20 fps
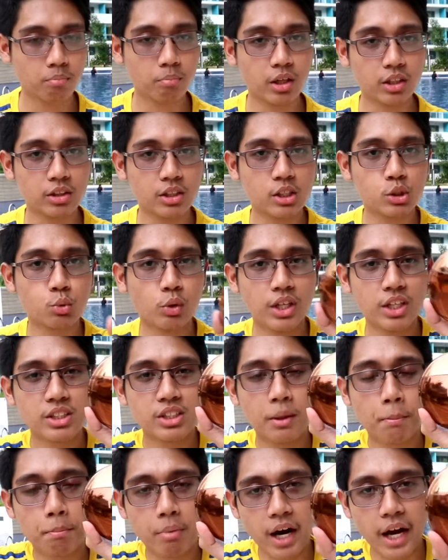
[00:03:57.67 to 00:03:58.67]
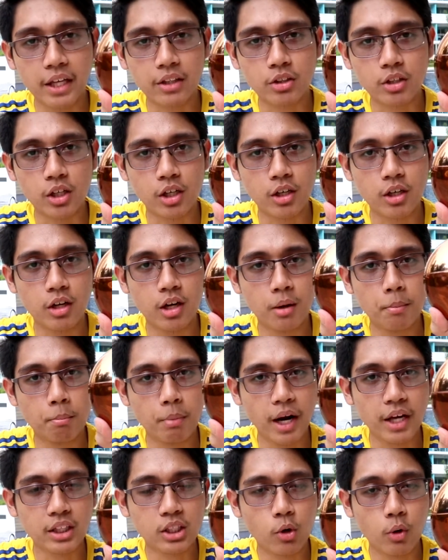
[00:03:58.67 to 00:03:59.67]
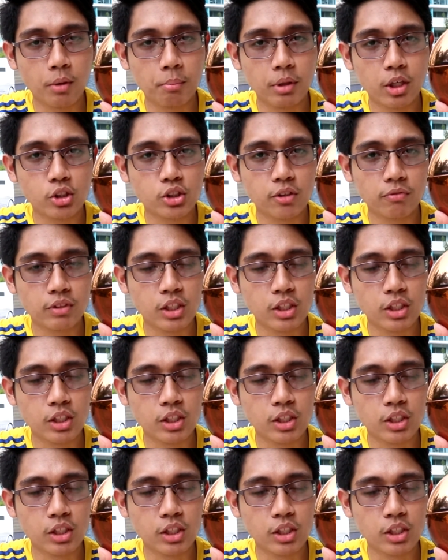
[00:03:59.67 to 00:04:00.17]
But this one is a brighter one because of